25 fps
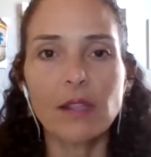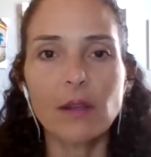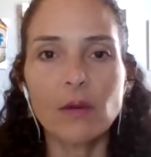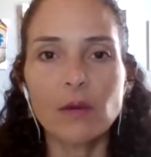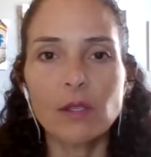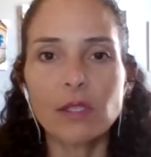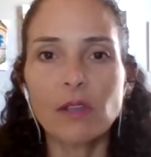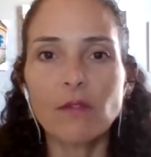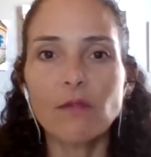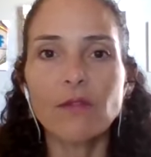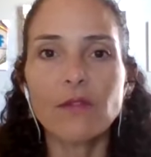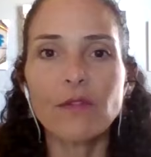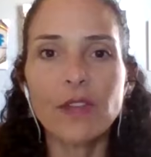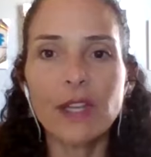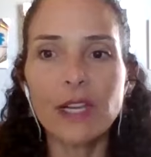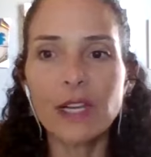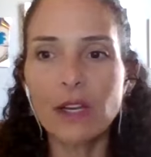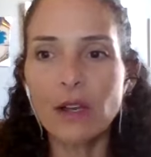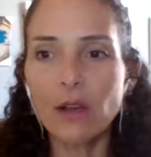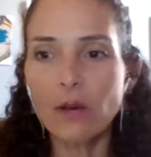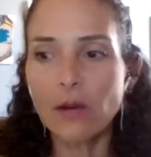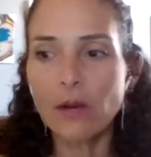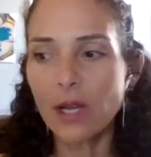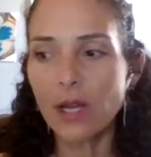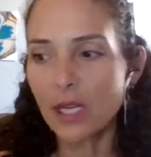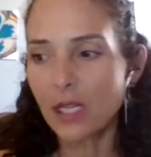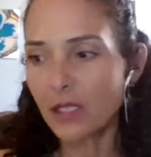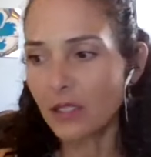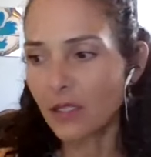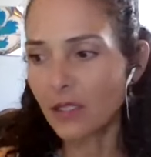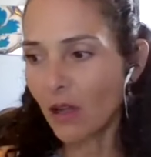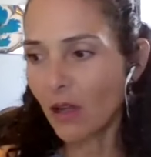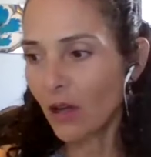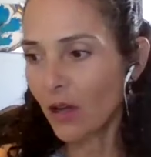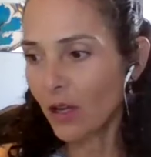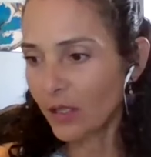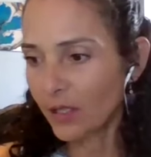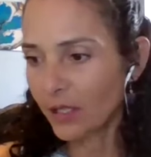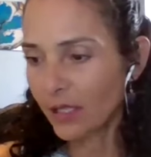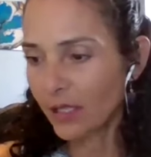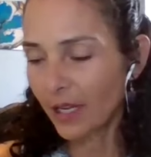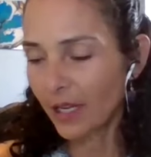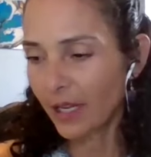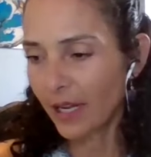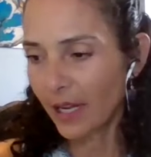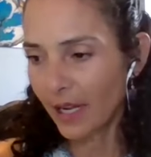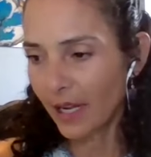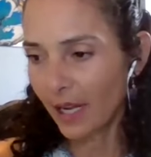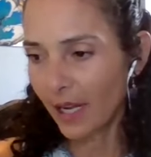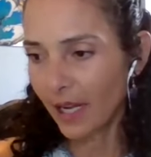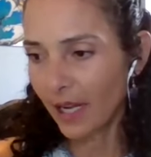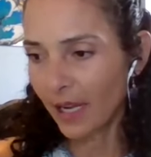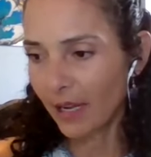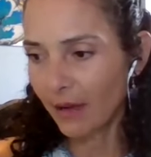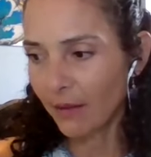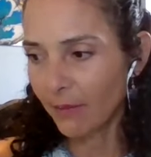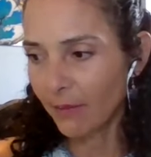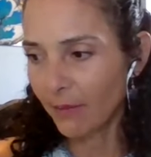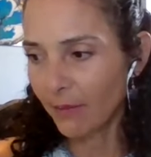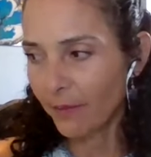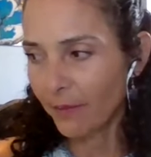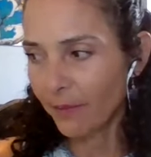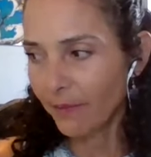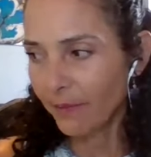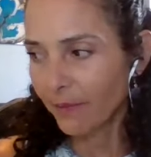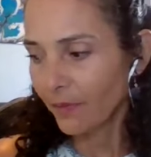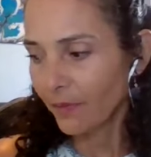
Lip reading: There is a video I saw today.